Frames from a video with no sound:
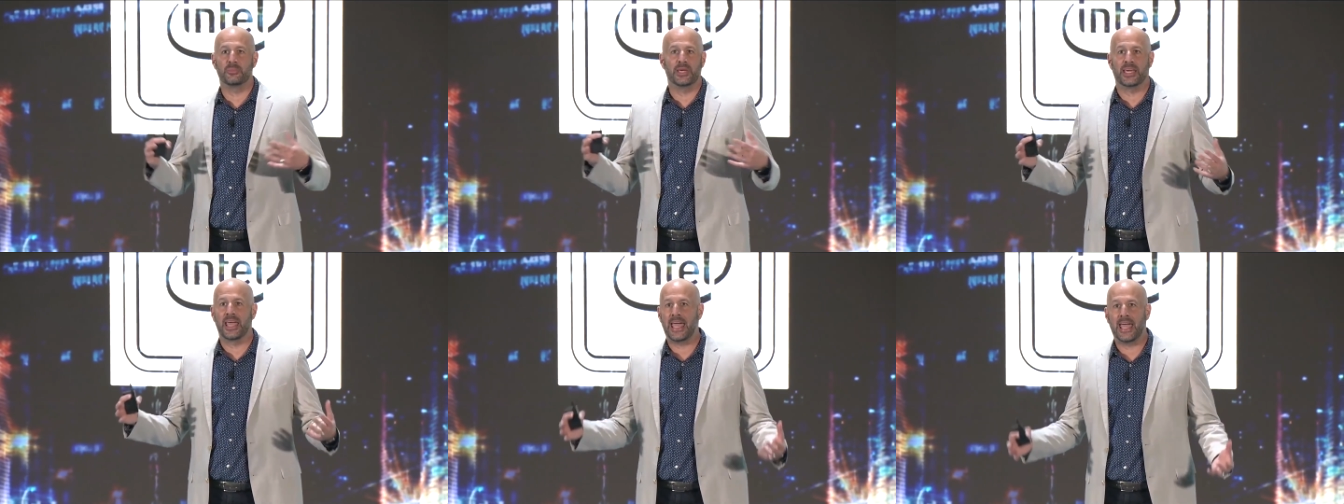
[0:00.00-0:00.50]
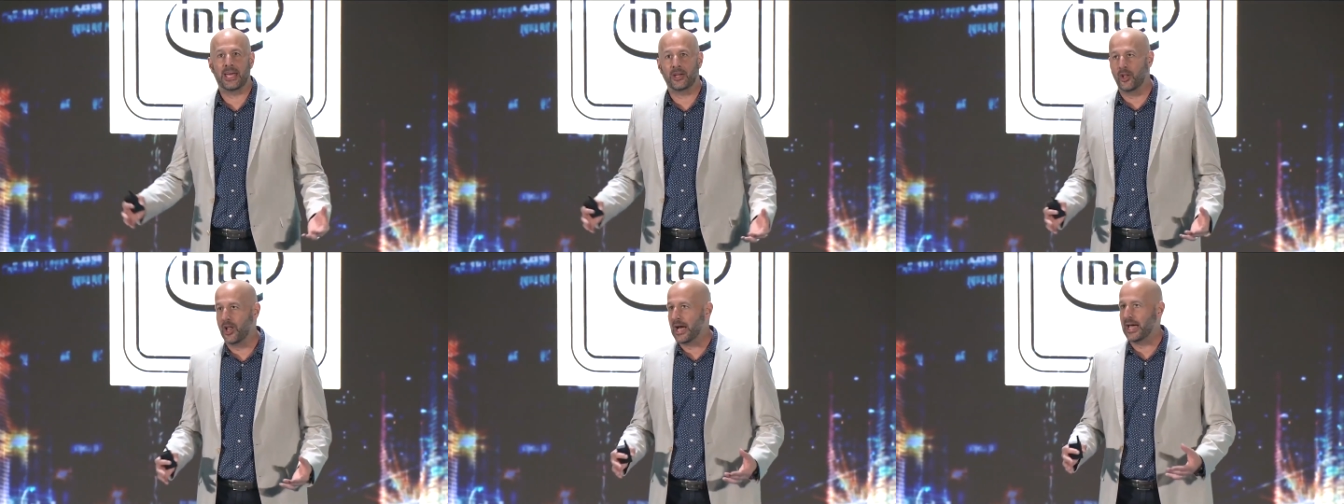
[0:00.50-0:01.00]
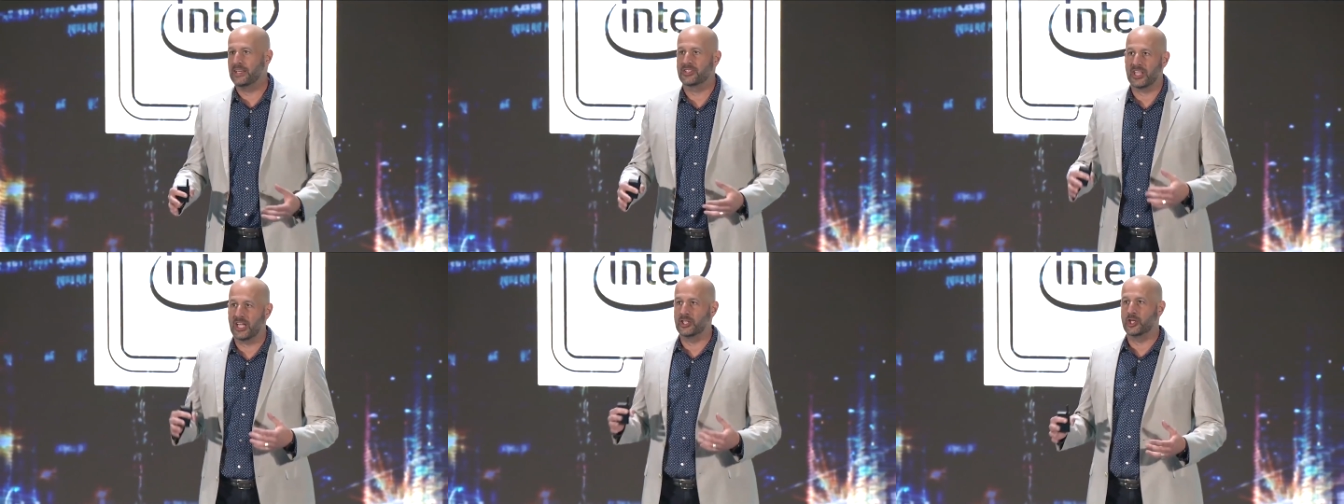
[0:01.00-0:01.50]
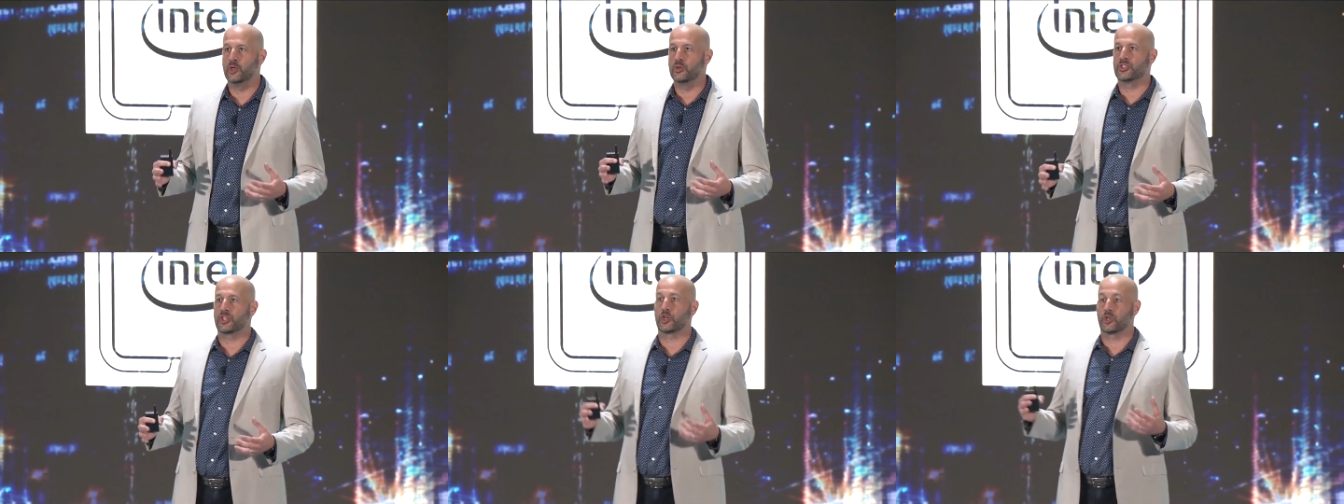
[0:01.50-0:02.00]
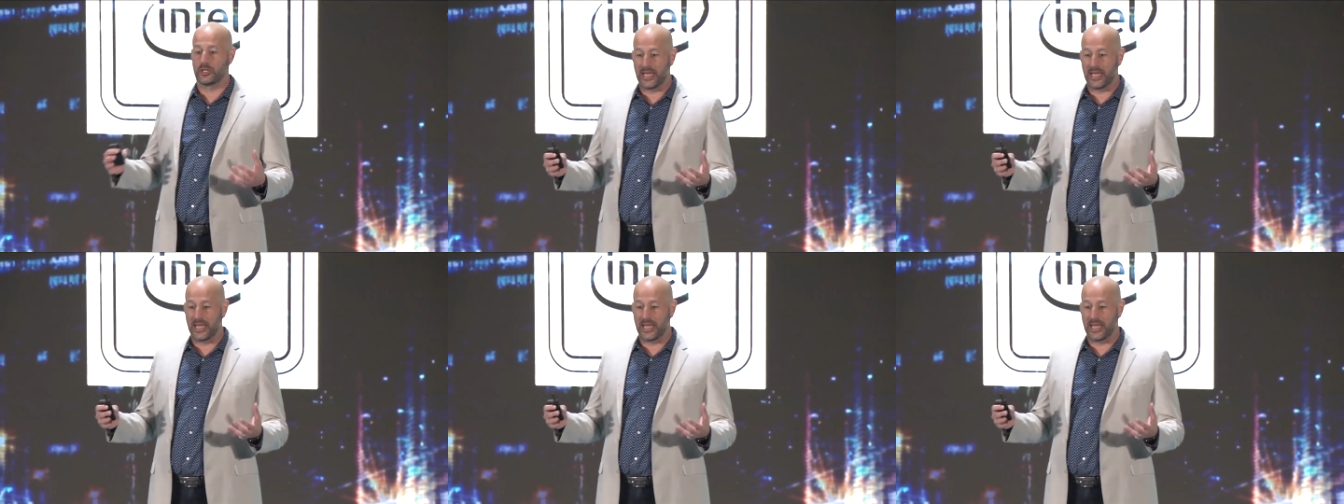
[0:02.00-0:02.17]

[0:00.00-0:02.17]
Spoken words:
approach, but you have